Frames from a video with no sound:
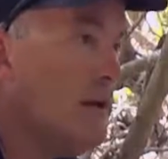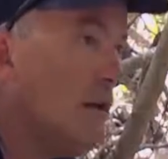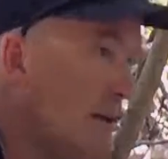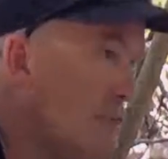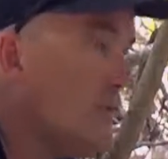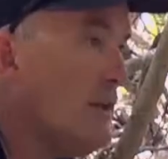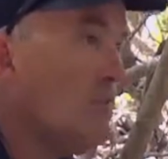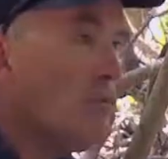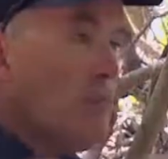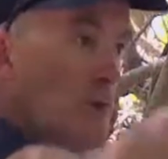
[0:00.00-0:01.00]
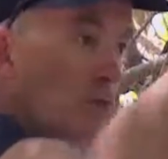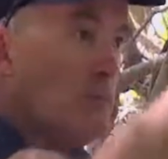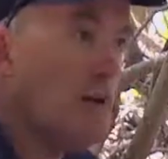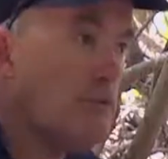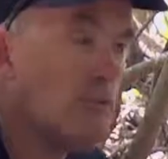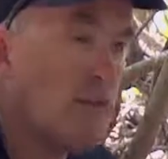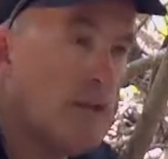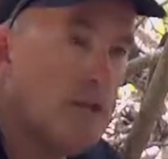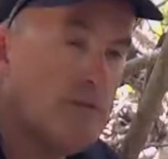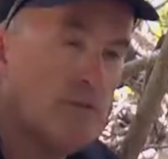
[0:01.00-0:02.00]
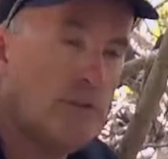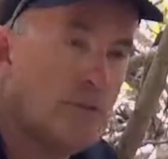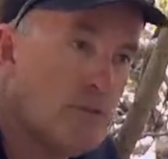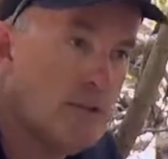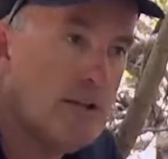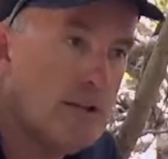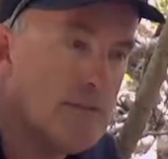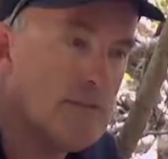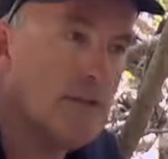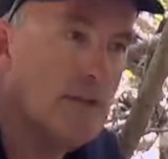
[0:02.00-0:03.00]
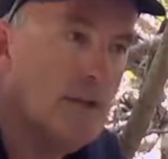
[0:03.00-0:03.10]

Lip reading: literally removed most of the leaves from the trees.